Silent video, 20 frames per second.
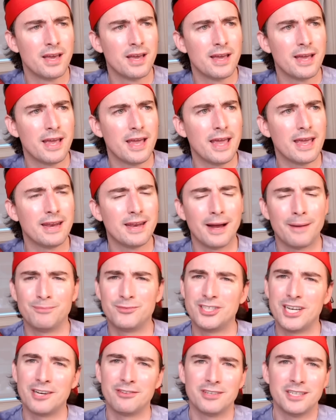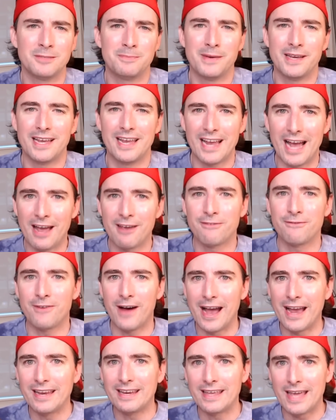And generally speaking, I
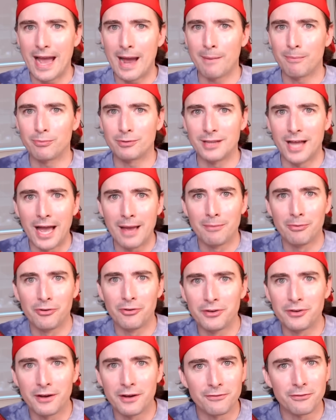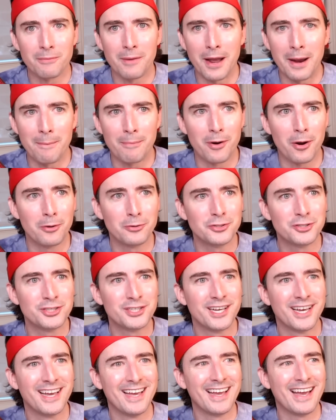find Gap reliable enough for my
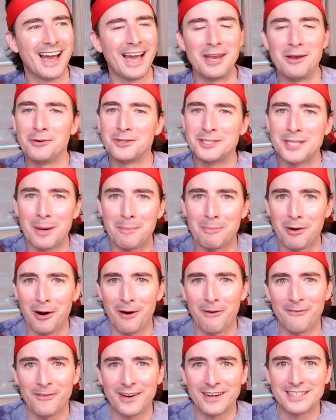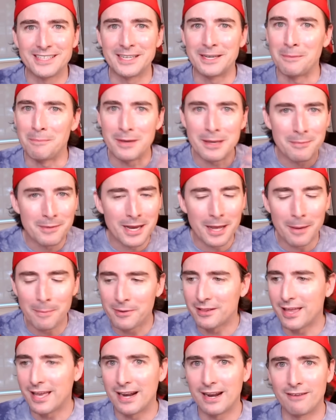approach. I know it's not perfect. It can be
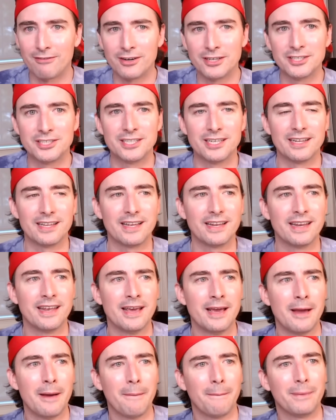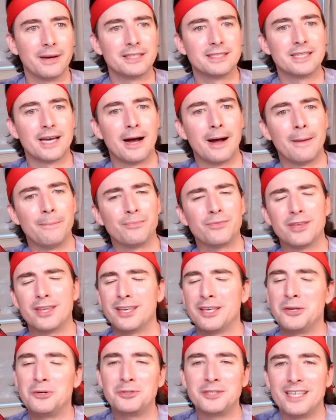manipulated. I've read it. But usually